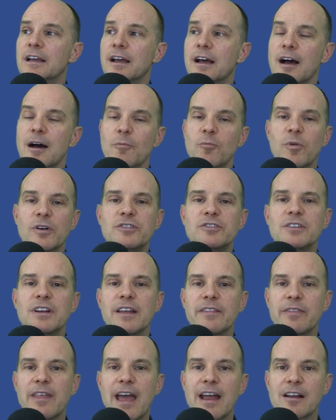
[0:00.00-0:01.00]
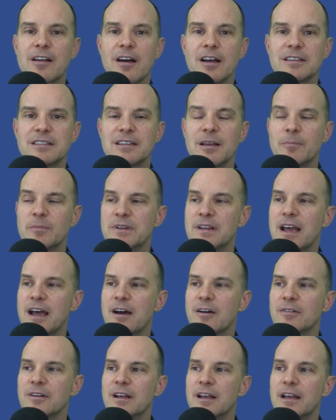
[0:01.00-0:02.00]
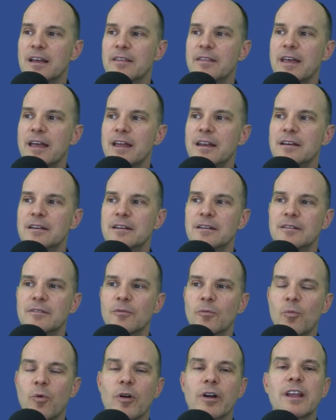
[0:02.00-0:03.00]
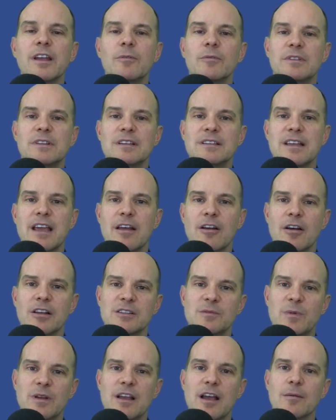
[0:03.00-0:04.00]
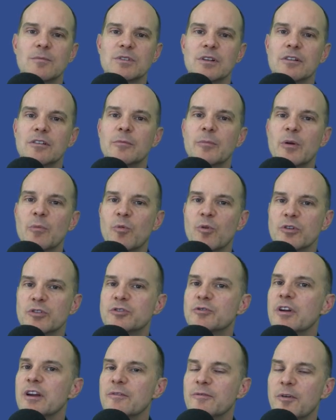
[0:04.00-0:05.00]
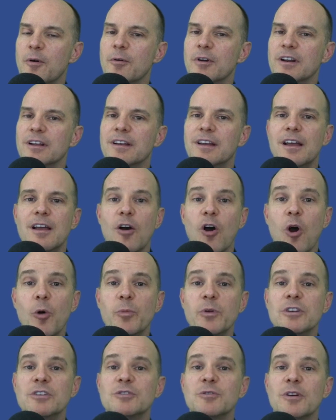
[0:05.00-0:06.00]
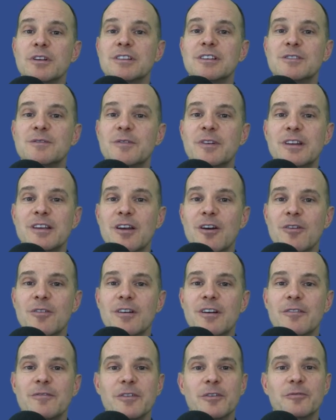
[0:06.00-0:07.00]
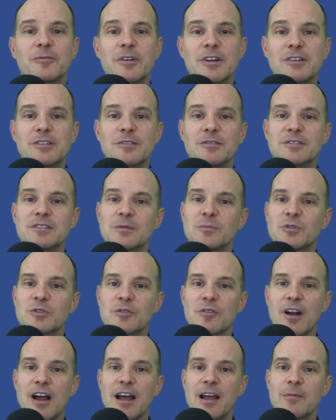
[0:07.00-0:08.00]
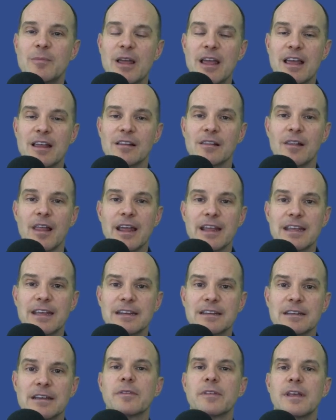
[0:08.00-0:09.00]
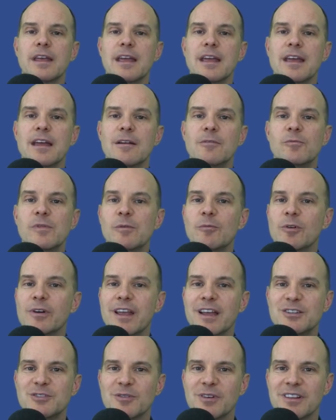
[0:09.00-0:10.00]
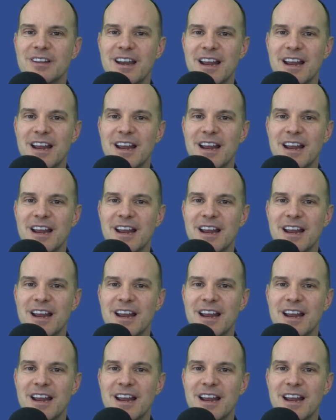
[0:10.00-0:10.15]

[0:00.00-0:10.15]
um, once you get that concept down, then working with these add-ons becomes a little bit more straightforward. Hope you enjoyed this video. Feel free to subscribe and like it, and we will catch you on the